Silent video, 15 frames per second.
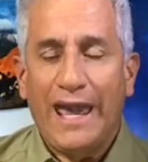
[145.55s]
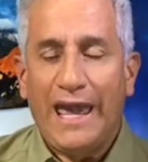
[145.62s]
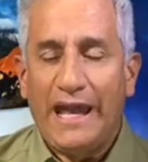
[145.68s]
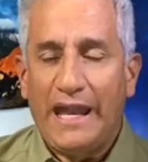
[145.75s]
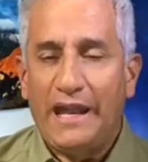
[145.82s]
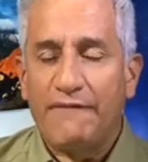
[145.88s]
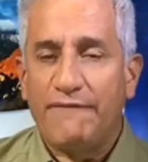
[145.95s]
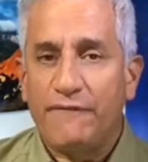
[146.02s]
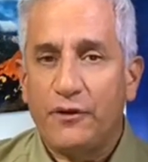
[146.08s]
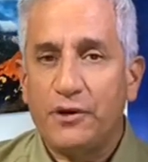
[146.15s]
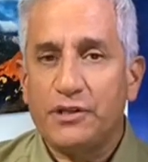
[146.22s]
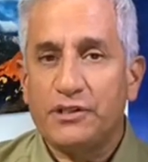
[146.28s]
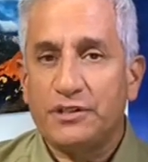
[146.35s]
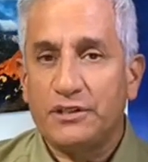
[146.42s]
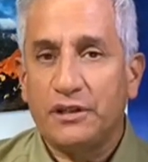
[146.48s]
And at
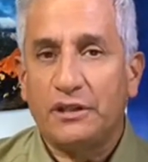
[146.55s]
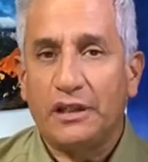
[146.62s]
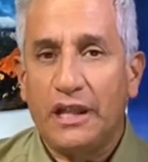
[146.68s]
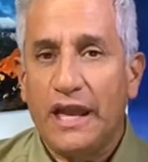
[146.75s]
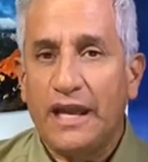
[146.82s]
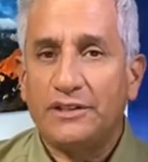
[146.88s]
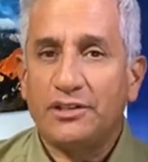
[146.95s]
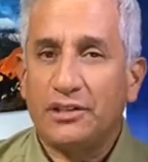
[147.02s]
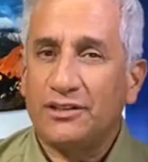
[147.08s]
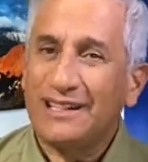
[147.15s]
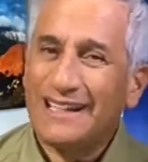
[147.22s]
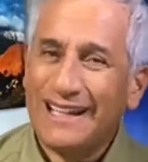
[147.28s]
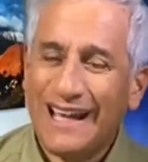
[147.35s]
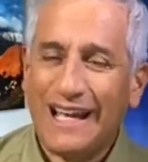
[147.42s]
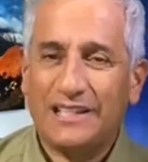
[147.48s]
first glance, you're
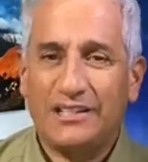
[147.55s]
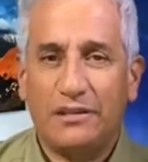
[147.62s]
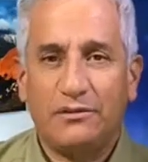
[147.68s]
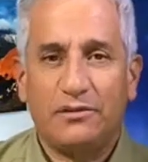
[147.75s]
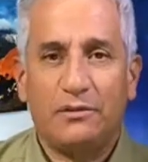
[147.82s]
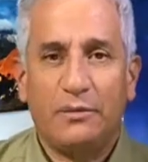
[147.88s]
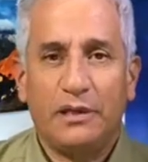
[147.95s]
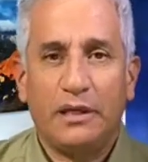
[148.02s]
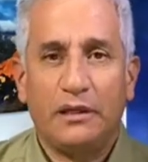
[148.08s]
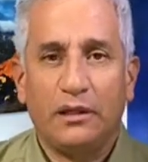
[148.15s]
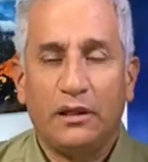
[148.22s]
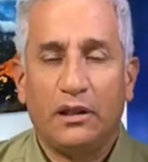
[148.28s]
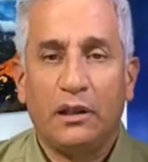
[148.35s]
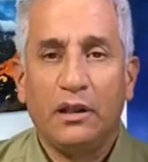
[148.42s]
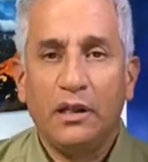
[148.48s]
like, that seems to be a
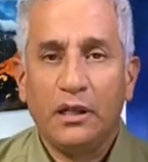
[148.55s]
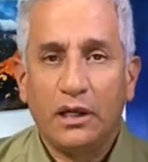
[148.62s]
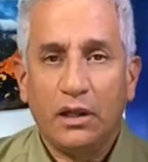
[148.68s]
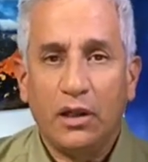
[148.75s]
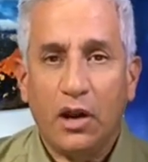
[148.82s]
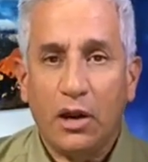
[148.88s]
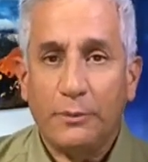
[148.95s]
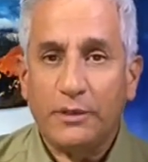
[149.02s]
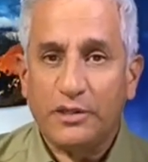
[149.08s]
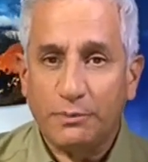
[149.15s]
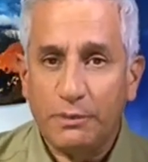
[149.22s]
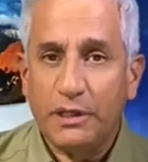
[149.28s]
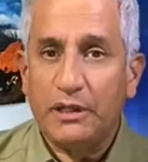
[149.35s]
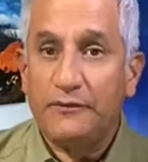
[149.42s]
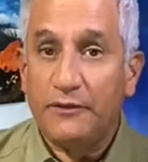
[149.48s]
little alarmist,
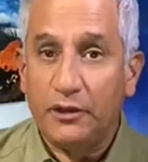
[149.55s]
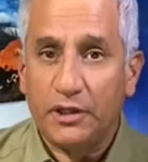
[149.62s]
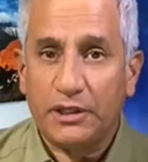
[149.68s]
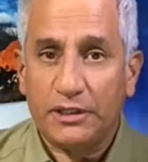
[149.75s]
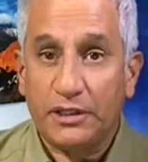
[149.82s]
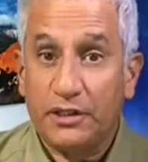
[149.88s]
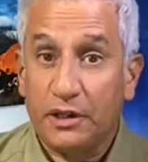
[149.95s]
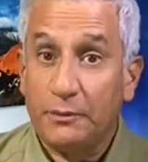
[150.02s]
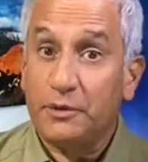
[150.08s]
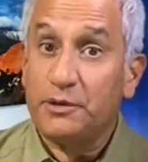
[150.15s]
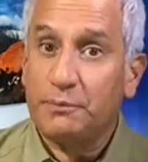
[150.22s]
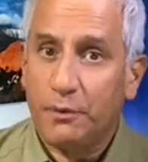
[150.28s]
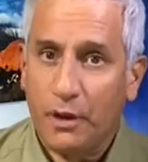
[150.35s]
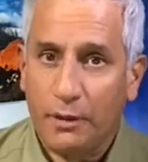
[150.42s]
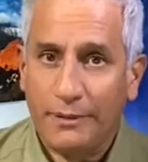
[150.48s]
but if you look at the numbers,
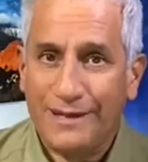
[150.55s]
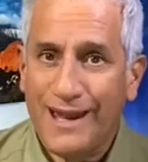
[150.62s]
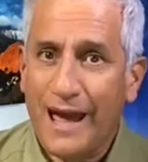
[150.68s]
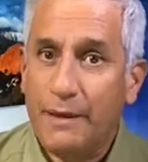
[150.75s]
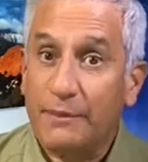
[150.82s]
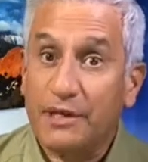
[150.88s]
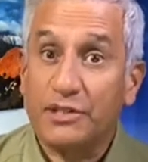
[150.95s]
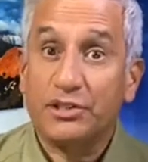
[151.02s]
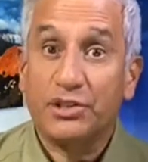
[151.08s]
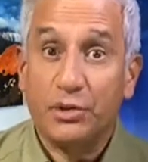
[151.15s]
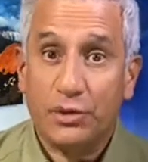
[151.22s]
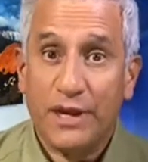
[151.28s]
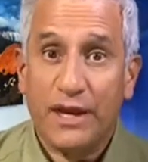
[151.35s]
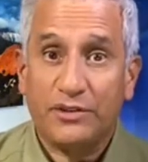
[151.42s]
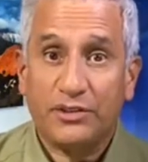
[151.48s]
probably not, because
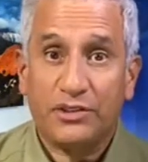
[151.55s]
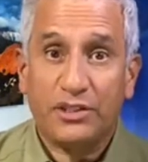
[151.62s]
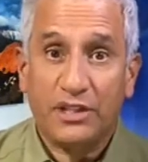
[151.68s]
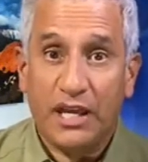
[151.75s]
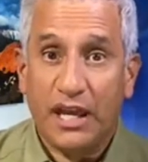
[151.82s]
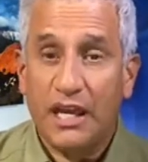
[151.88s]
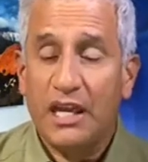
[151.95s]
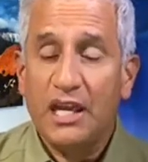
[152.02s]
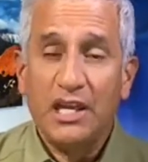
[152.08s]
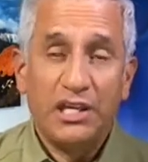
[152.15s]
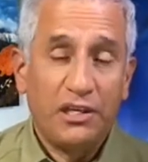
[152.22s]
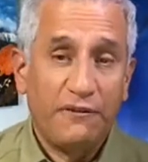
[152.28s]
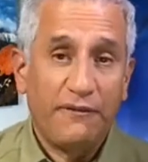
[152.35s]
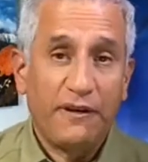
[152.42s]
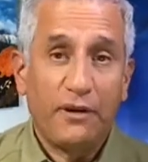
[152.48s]
2,000 a day,
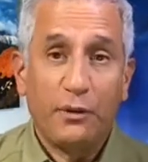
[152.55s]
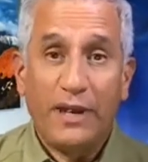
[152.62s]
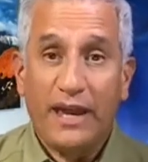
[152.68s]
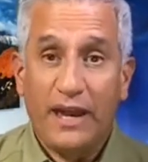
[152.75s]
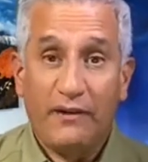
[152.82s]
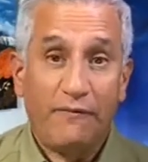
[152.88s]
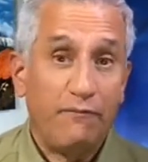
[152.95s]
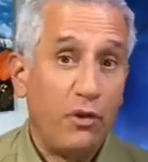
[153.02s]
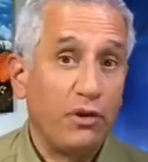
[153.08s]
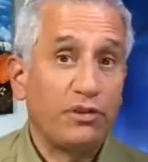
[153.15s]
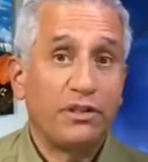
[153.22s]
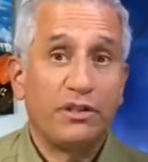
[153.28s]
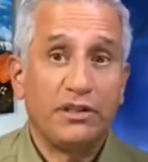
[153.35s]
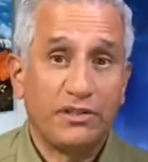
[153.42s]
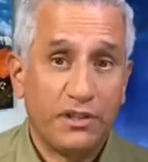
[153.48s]
you figure we have
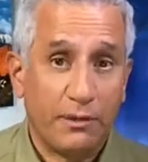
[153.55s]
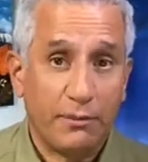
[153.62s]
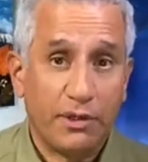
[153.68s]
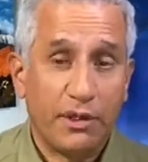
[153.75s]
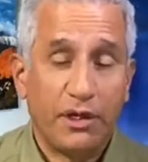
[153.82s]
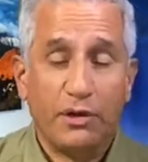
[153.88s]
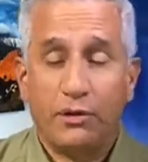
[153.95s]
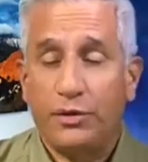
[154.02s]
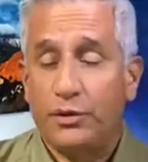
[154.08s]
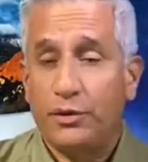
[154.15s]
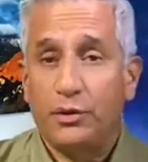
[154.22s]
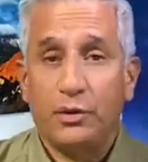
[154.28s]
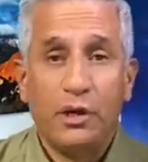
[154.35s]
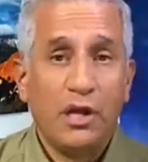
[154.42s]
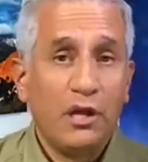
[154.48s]
most of December to go
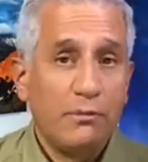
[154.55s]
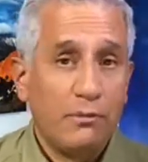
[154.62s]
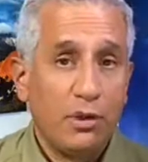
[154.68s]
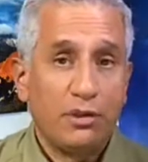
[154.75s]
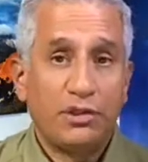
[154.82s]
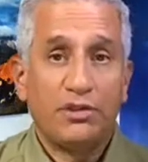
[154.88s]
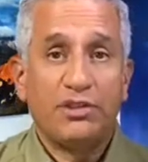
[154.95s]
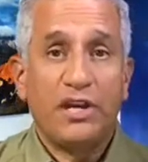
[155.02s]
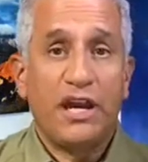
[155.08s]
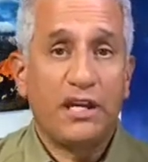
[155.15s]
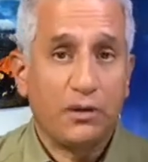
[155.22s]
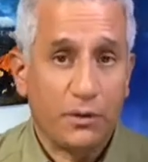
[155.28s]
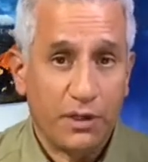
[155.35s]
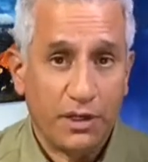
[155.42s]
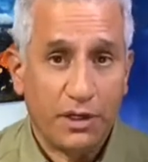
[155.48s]
through, most of
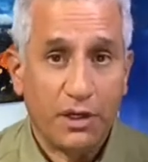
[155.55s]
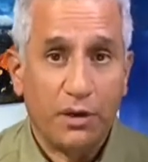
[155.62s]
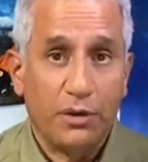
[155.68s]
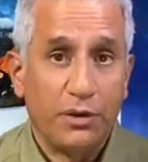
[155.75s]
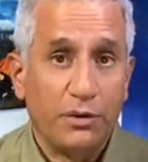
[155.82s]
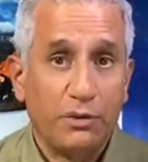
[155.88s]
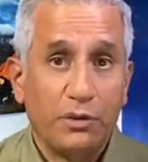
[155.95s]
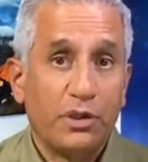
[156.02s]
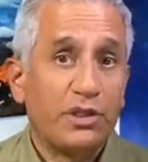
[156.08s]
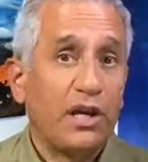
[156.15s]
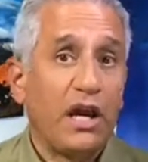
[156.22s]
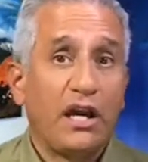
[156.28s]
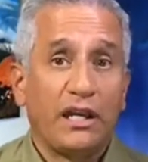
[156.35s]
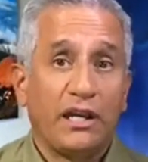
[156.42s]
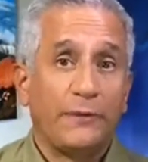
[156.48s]
January to go through. We're
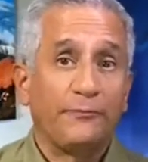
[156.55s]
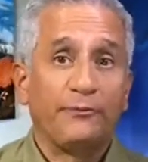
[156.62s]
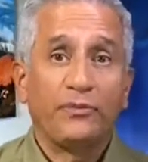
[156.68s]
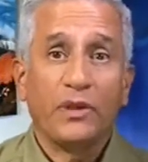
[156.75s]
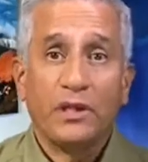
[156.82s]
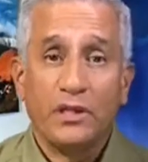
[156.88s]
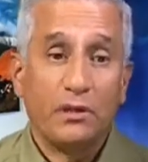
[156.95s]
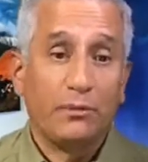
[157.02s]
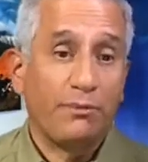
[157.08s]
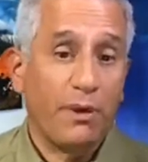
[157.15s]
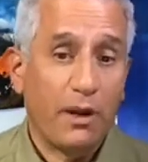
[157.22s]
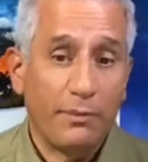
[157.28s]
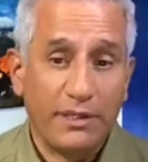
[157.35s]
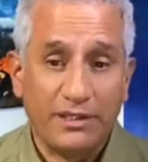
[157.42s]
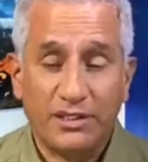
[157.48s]
talking,
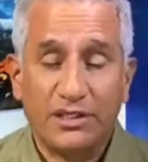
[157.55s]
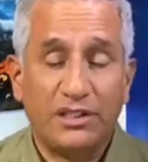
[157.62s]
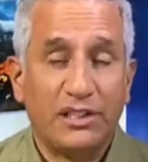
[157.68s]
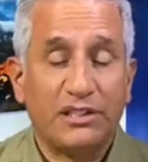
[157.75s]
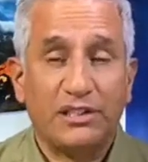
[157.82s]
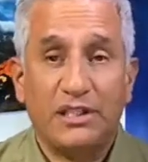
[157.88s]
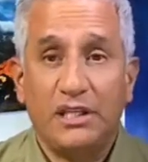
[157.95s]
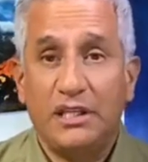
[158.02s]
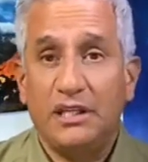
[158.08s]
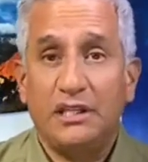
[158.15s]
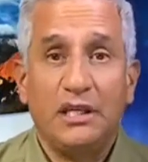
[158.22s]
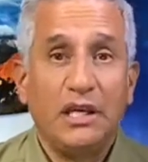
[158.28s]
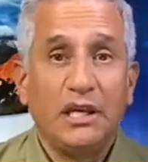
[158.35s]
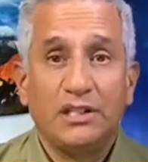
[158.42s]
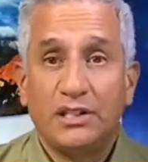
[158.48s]
probably
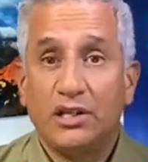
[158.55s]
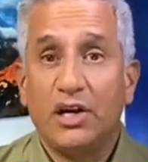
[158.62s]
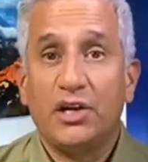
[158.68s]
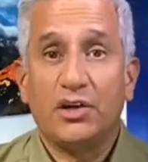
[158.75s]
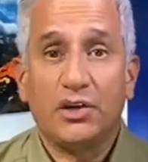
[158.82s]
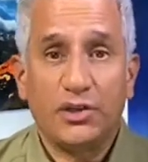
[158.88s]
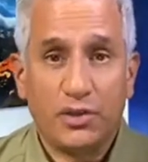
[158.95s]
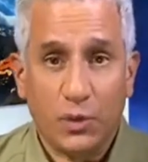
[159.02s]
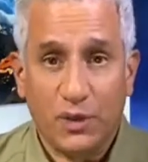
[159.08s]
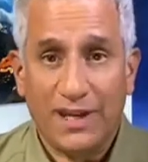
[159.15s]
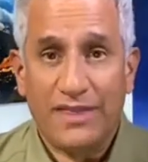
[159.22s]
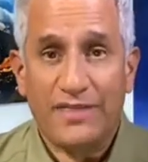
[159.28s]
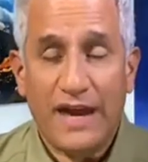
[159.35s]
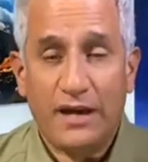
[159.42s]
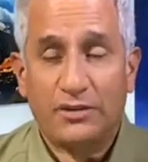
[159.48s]
60 to
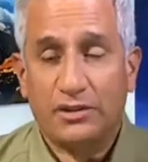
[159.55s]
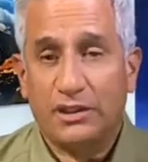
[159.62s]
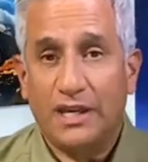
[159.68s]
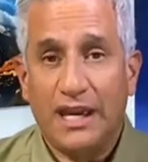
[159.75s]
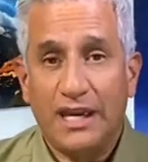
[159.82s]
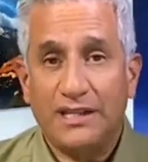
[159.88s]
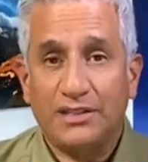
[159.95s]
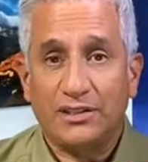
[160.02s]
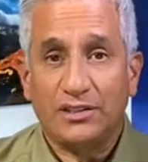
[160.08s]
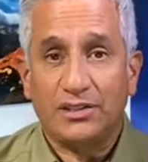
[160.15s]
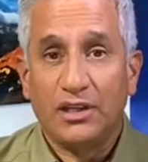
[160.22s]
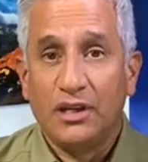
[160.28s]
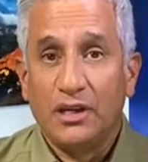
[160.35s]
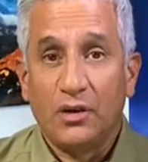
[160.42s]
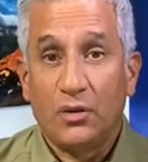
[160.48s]
120,000 cases.